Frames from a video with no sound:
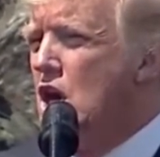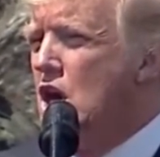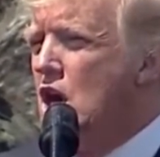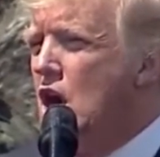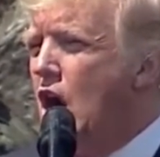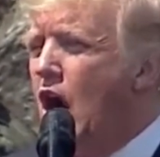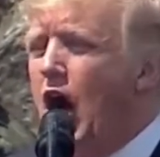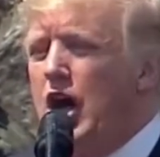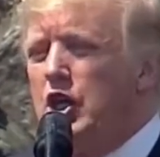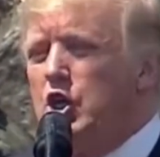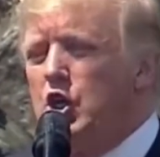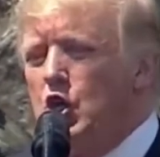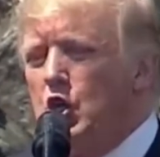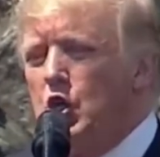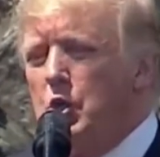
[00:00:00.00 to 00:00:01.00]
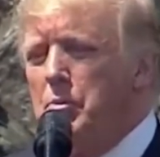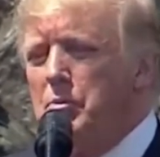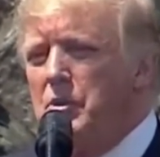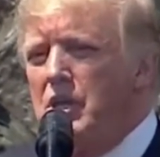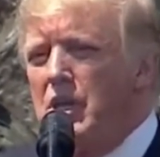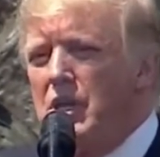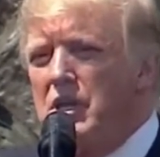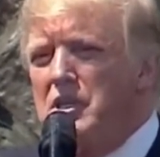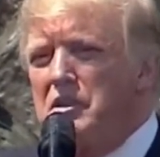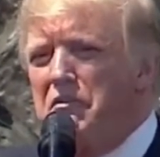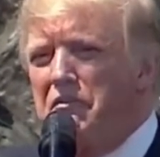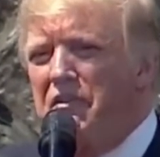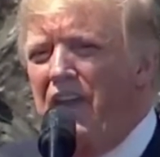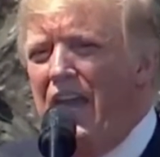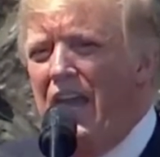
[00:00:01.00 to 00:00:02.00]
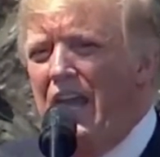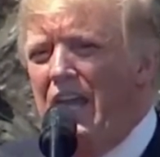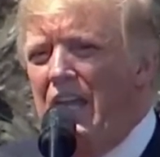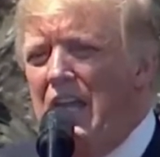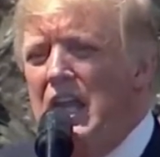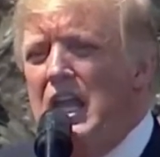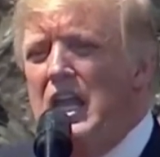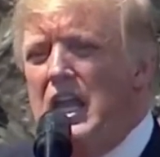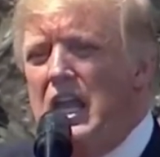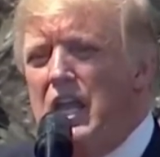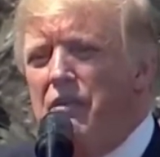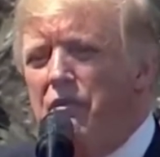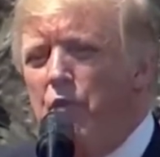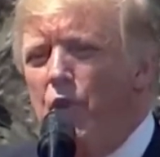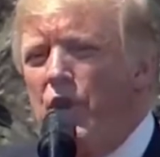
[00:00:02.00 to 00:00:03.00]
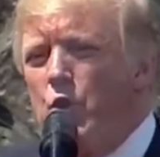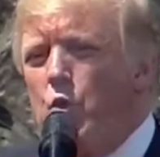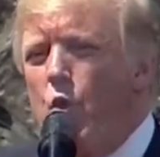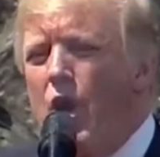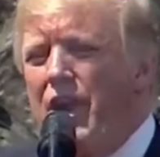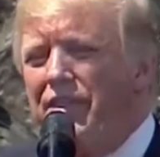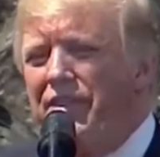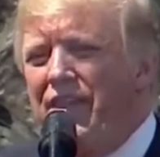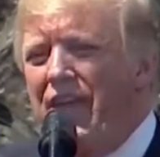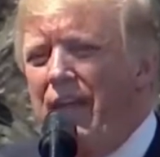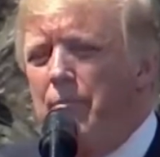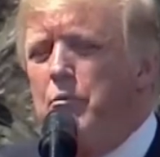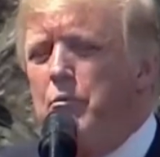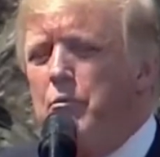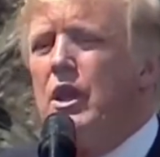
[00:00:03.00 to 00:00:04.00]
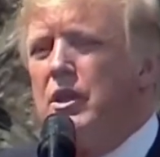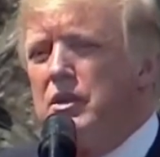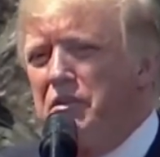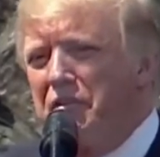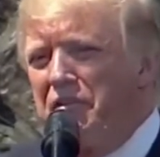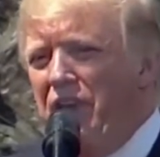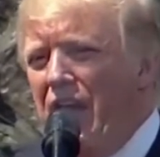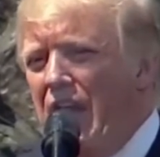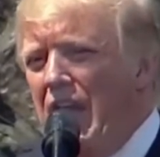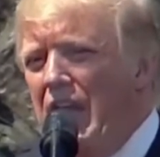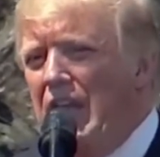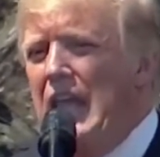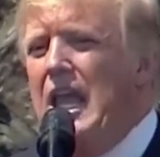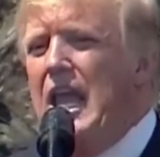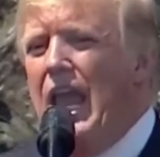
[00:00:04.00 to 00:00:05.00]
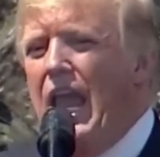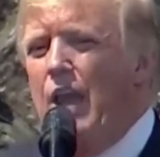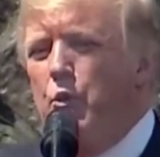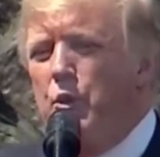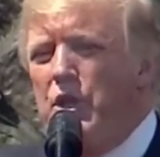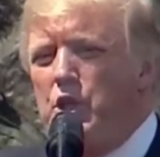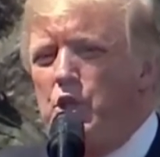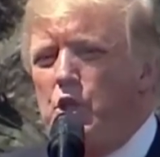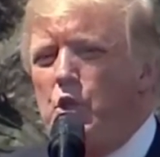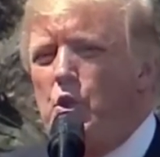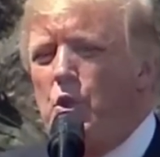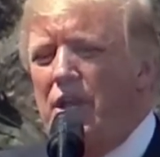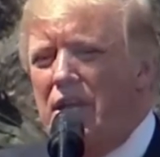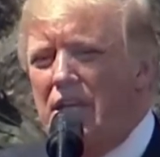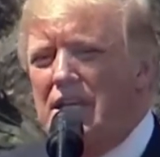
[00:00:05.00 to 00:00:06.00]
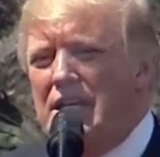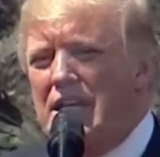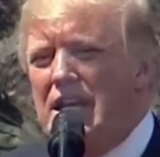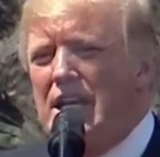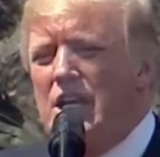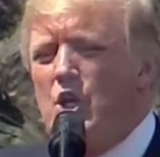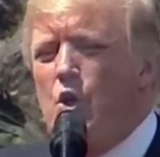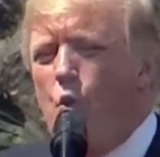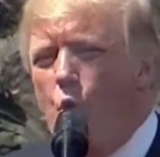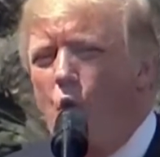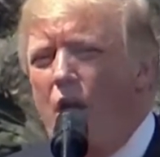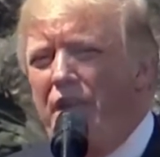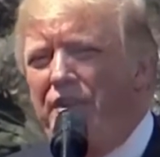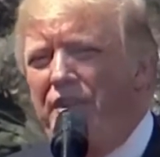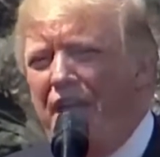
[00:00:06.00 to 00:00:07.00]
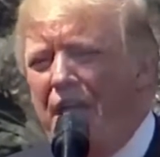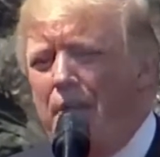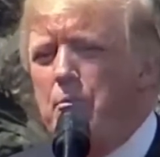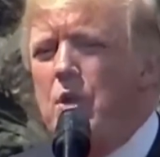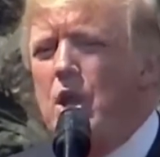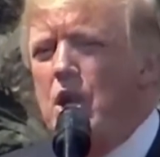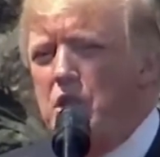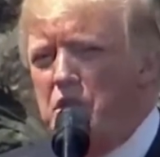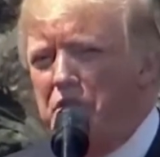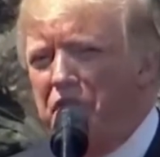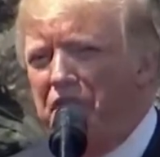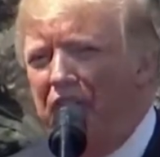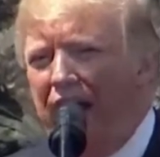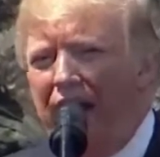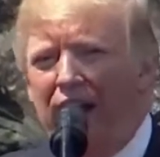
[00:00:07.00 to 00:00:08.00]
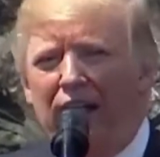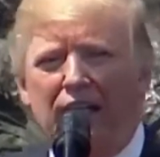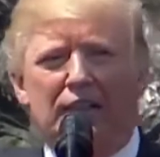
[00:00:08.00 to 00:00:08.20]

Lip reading: are doomed to fail if we want them to fail. And we do indeed want them to fail.